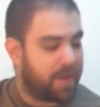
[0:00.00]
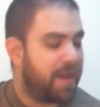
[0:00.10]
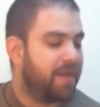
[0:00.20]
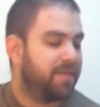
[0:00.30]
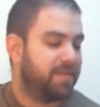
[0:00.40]

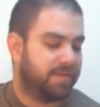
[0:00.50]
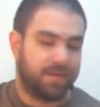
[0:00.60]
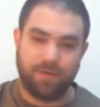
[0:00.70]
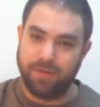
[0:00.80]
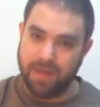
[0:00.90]
Okay, and
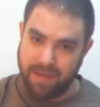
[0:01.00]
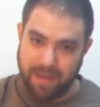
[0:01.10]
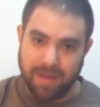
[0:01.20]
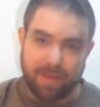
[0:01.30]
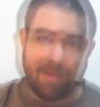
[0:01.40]
so
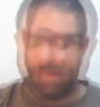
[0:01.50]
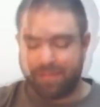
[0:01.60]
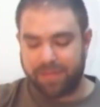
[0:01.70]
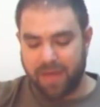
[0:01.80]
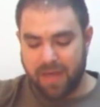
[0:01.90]

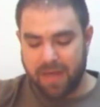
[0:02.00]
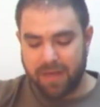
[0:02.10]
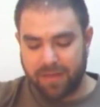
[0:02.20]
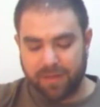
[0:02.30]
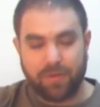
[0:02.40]

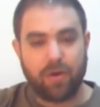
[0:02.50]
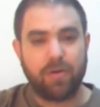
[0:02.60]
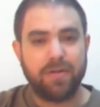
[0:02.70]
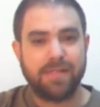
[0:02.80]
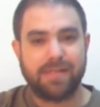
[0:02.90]
the, the
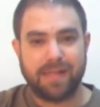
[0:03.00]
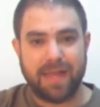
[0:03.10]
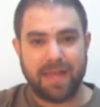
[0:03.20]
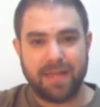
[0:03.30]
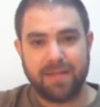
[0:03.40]
chorus
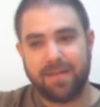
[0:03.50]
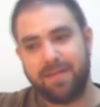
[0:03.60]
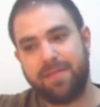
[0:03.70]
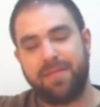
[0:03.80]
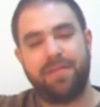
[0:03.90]
and
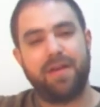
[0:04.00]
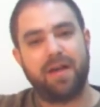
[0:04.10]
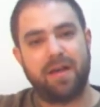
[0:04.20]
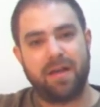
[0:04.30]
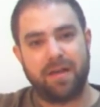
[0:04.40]

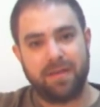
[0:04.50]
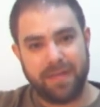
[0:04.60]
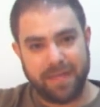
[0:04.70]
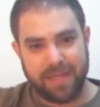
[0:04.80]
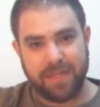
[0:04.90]

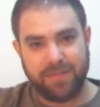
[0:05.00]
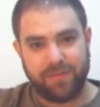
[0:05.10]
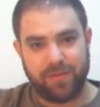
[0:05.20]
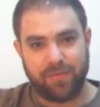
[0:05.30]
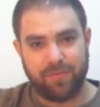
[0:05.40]
the
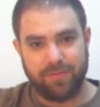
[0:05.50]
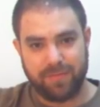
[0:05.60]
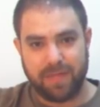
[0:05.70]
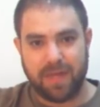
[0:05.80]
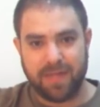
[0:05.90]
intro
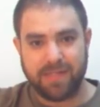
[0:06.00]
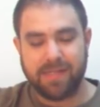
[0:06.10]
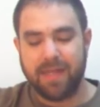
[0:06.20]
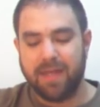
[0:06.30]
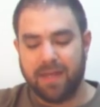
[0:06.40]

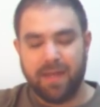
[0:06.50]
lines